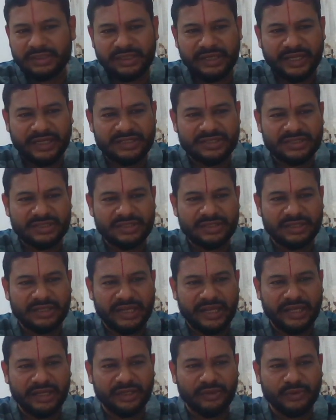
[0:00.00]
next
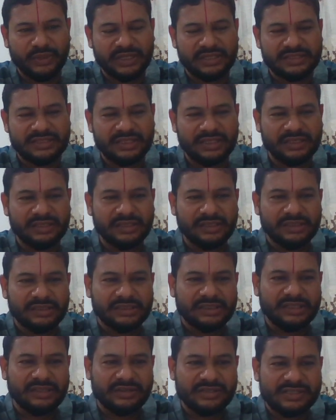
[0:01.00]
line you can see
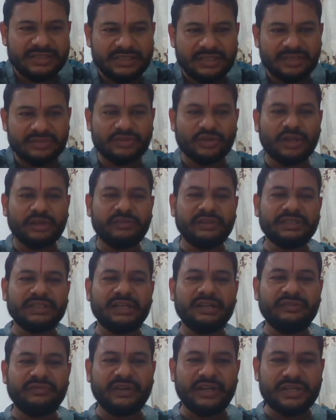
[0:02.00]
this, solving the
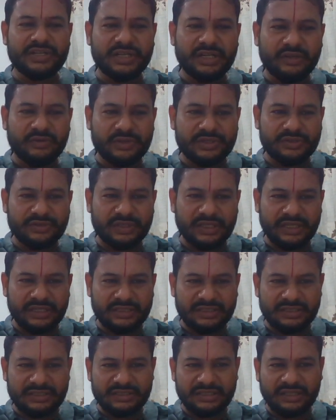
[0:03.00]
differential equation. Okay,
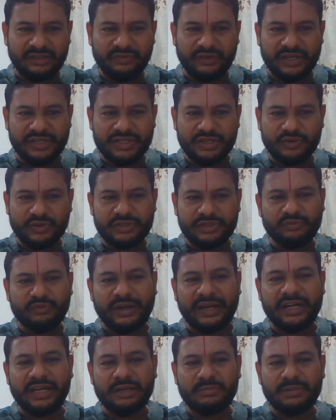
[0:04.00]
this is the differential equation.
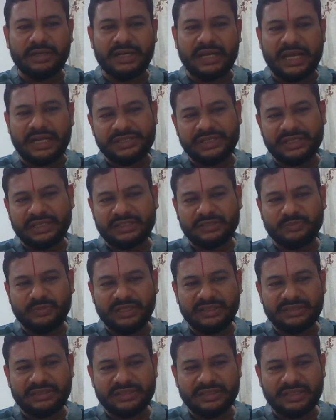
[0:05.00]
Y double dash x
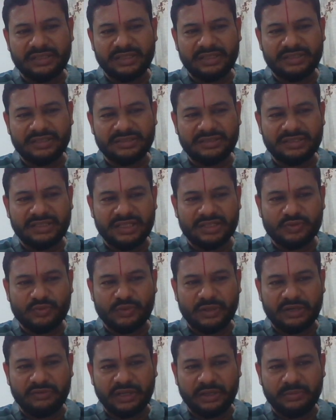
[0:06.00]
means this is d
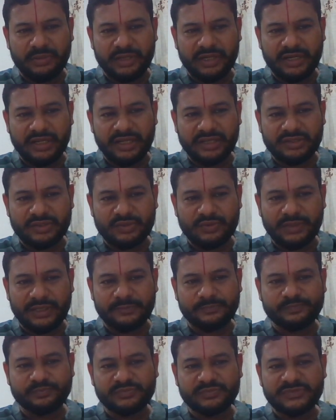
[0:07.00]
square y by dx square,
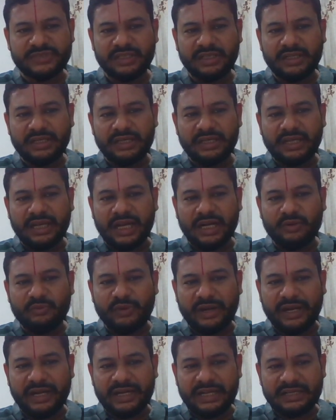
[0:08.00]
and
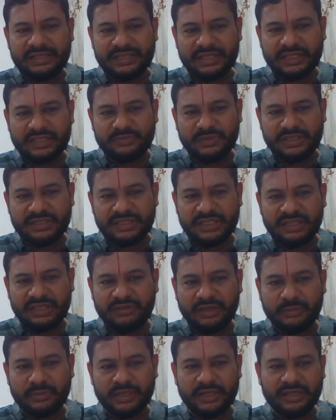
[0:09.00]
y dash x means dy
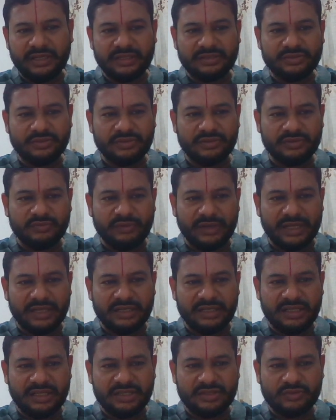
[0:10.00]
by dx. So
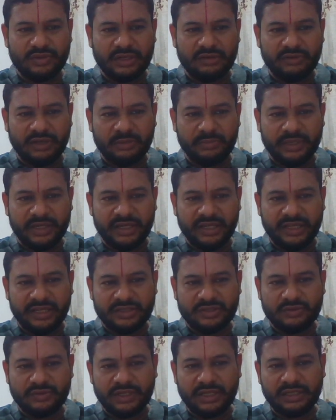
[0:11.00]
d square y by
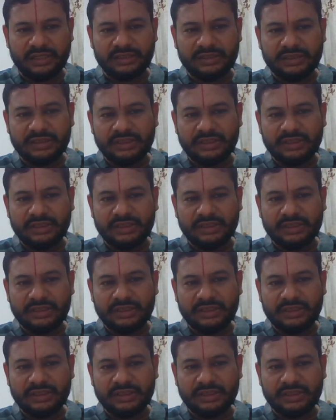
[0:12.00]
dx square